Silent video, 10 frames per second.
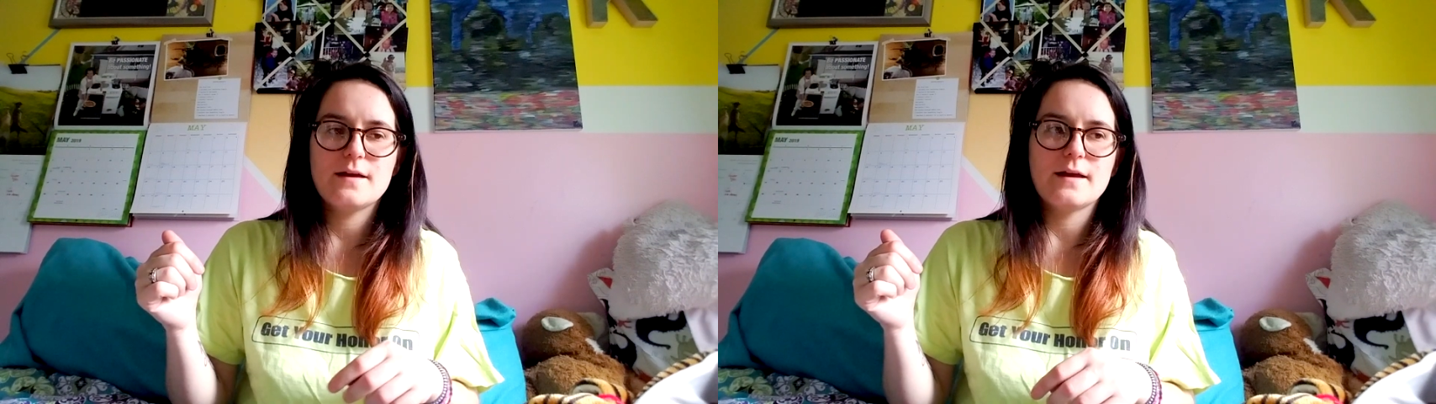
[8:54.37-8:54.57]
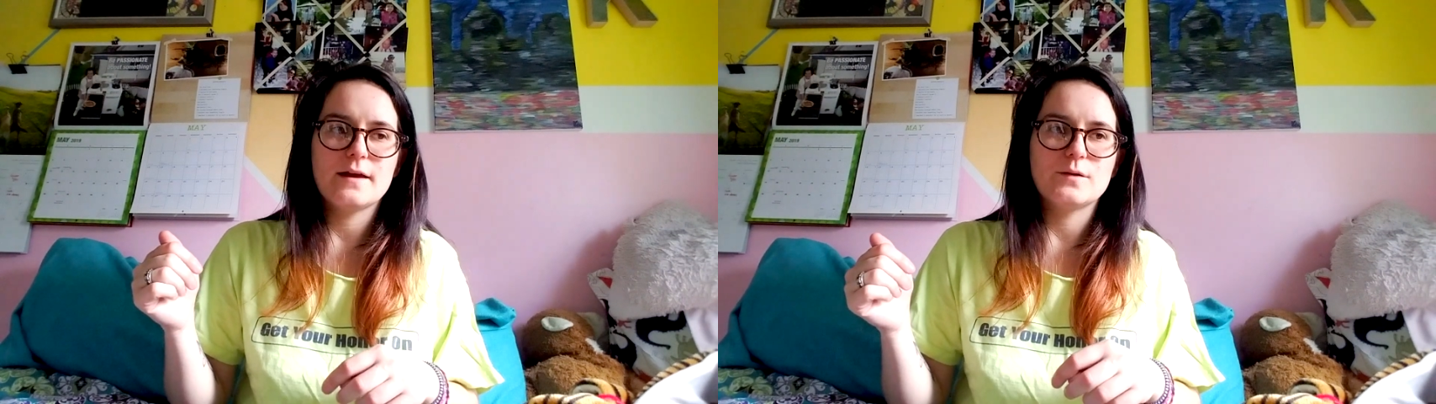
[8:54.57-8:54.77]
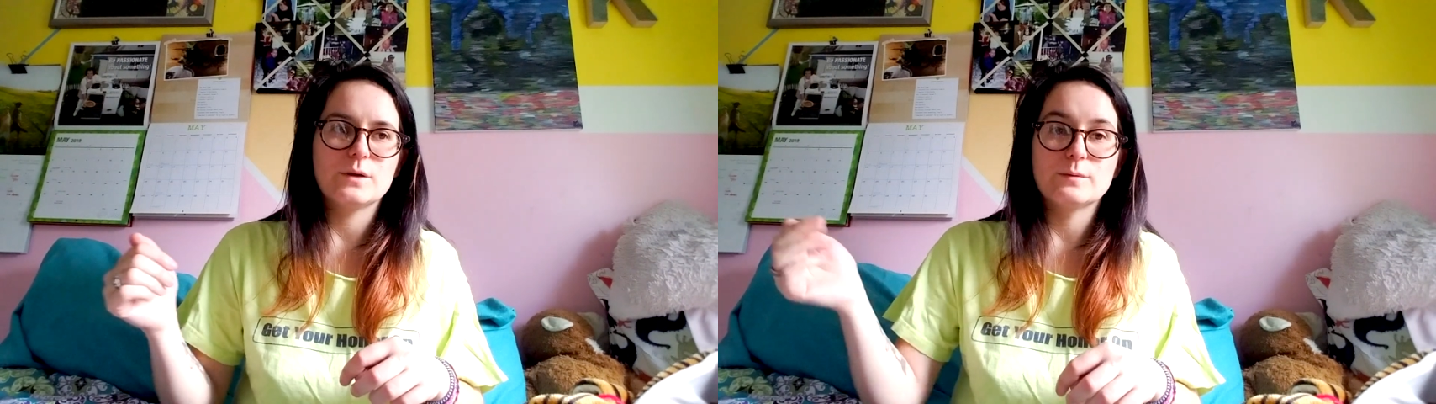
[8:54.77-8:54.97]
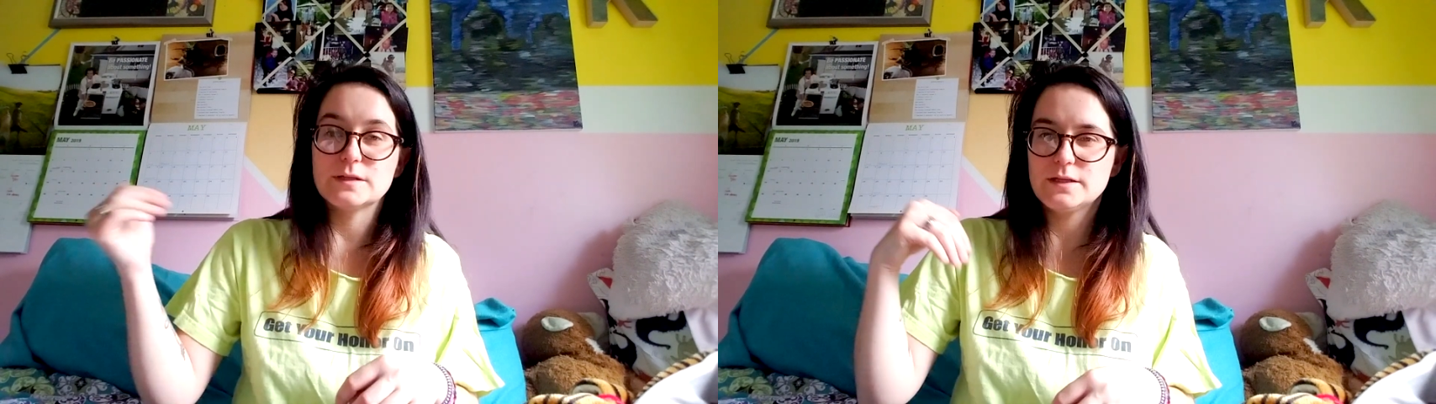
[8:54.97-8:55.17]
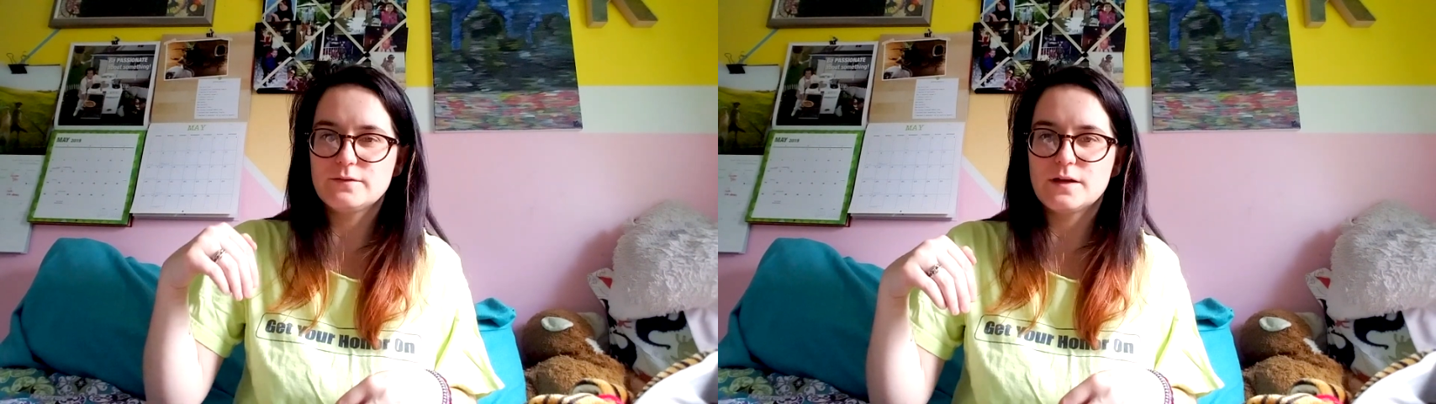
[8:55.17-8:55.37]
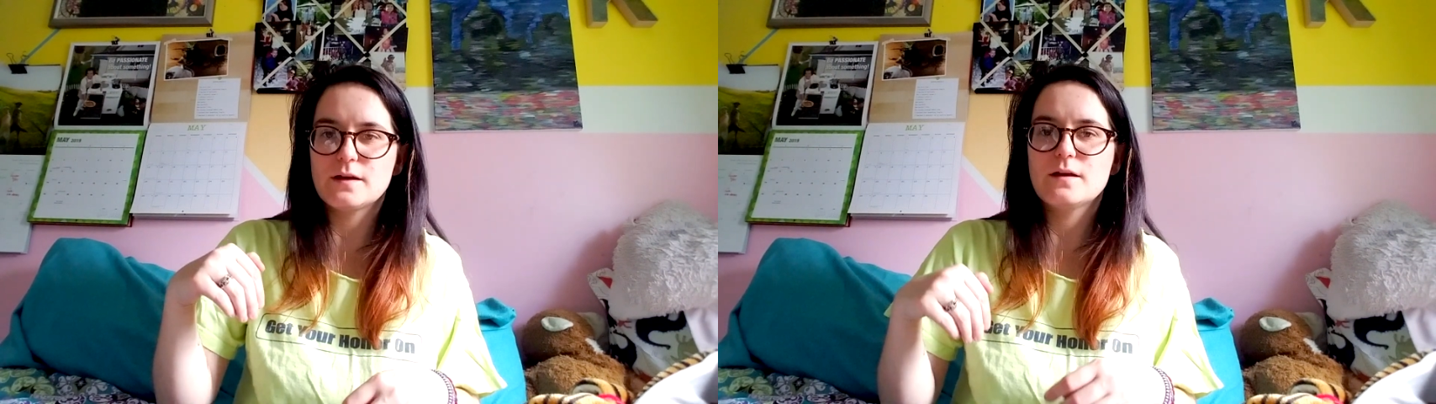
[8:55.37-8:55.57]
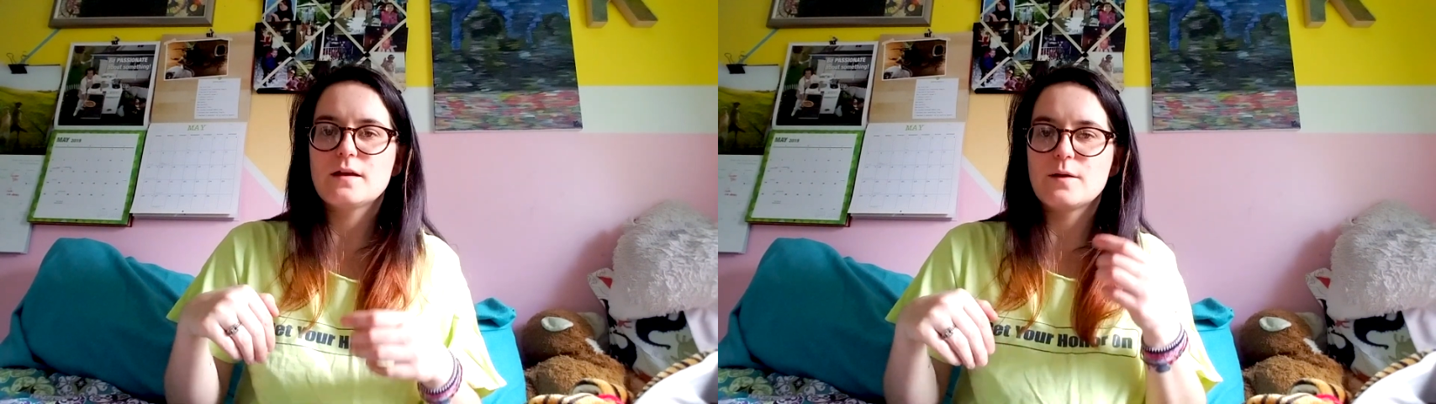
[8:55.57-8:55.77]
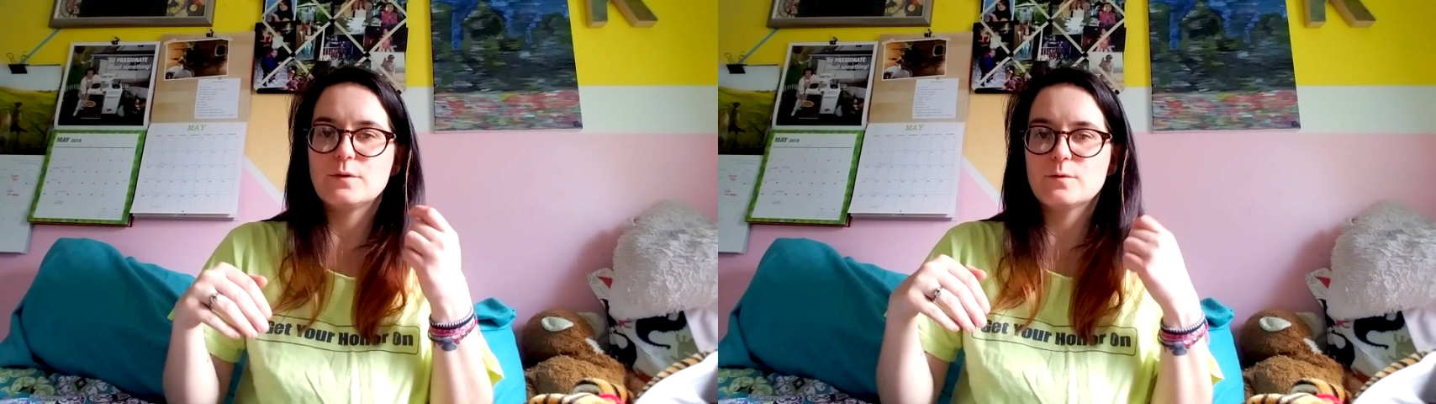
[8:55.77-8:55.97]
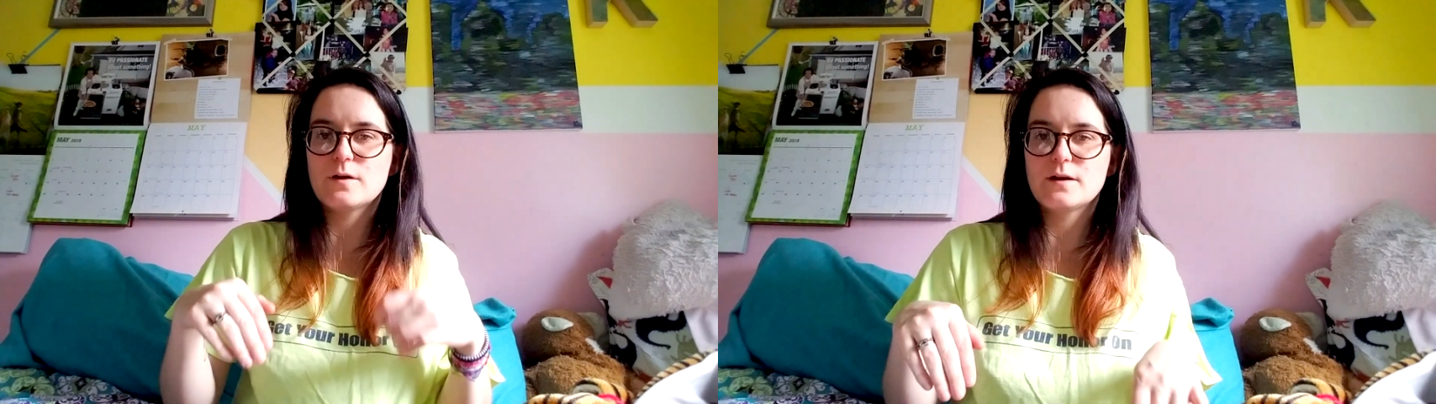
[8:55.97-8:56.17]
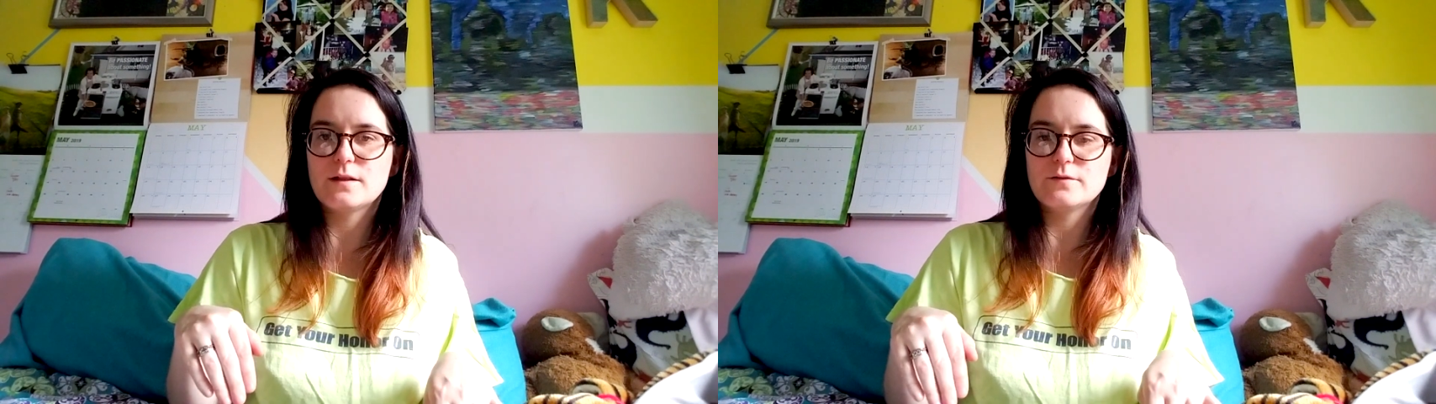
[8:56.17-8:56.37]
And we were leaving, and we were on
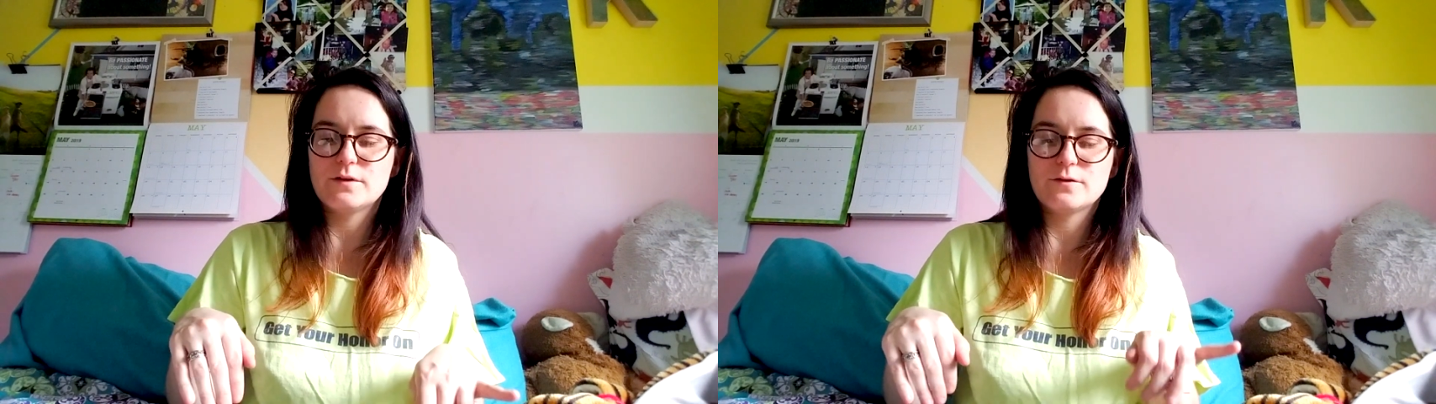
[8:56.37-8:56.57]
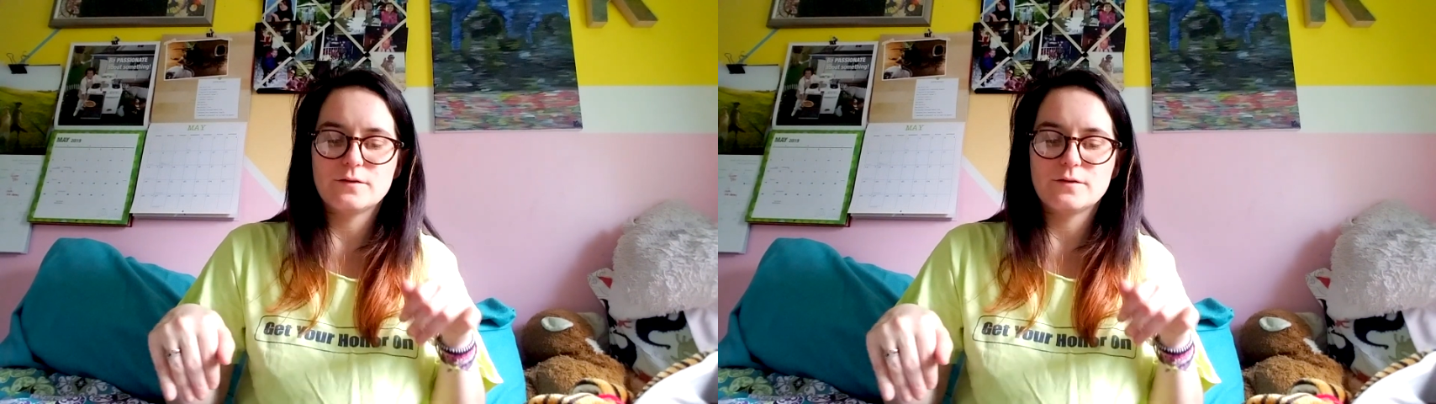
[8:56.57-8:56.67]
an elevator,